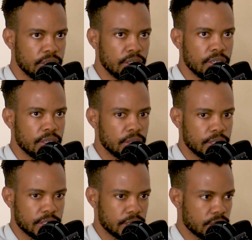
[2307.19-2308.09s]
Yeah.
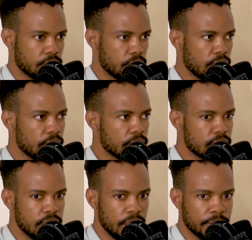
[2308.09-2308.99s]
So they will
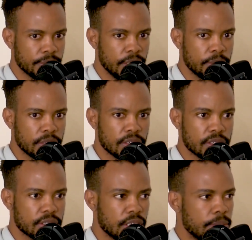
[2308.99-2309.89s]
see
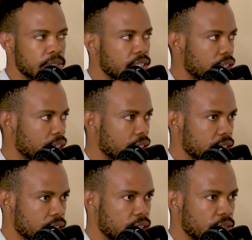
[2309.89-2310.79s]
because MTN
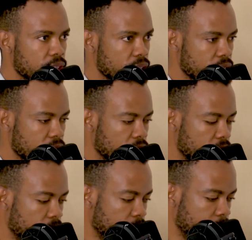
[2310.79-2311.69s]
has e logs and sana
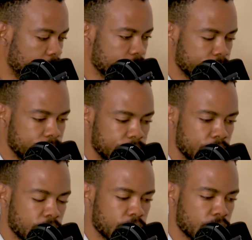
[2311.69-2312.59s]
e
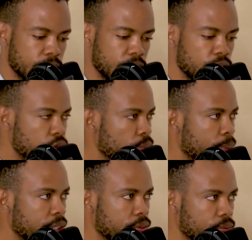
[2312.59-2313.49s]
YouTube
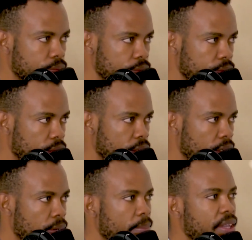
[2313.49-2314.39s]
bundle.
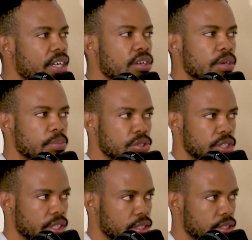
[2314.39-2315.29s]
Yes. But they're not
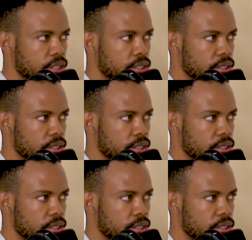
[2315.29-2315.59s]
pushing it.